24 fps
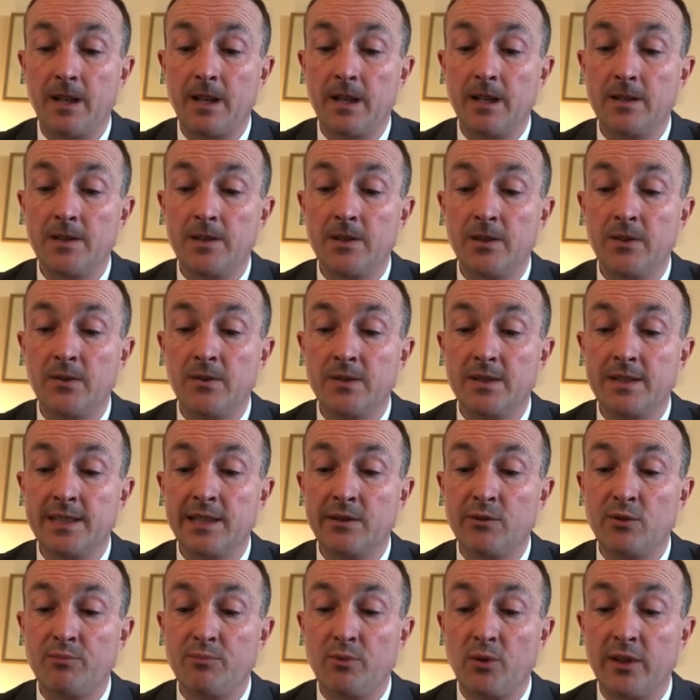to
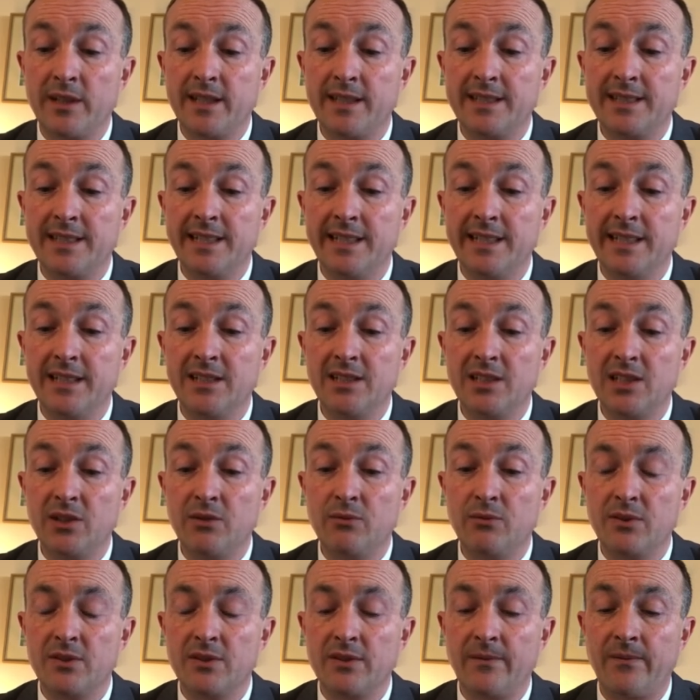Cyril Brockett-Deakins,
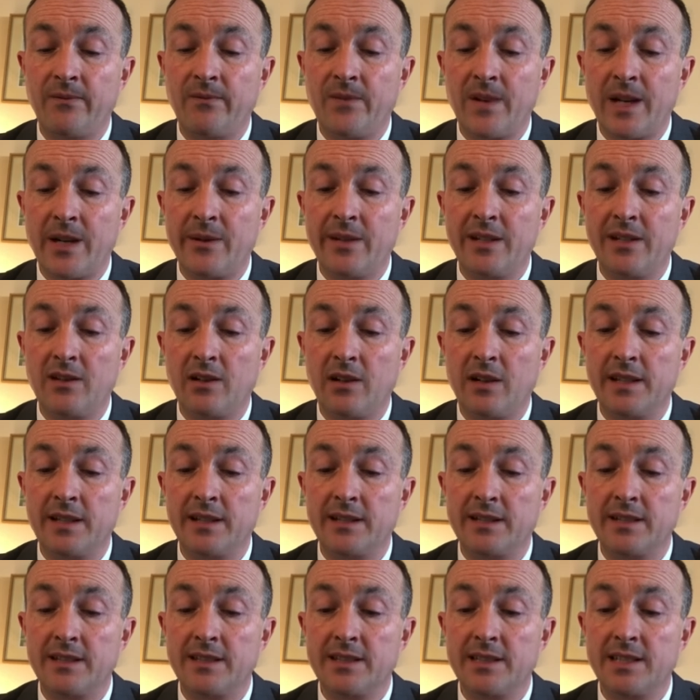who was very kind
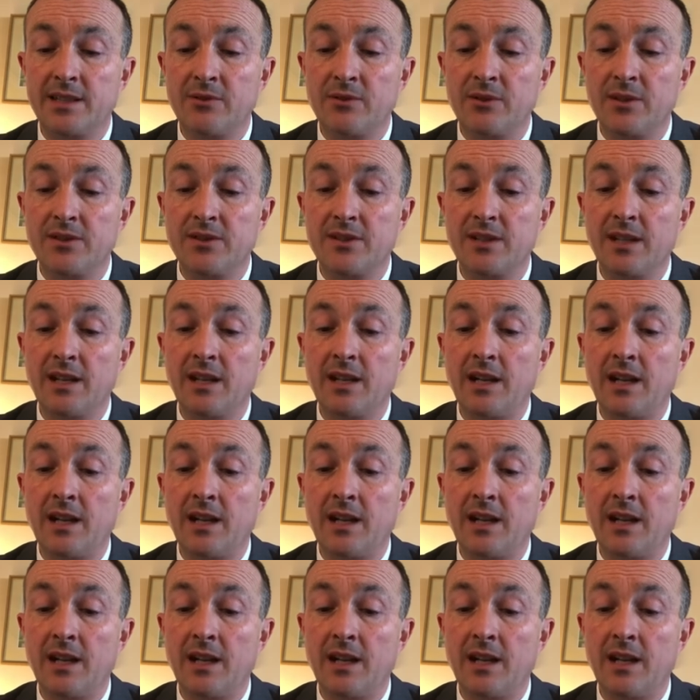and considerate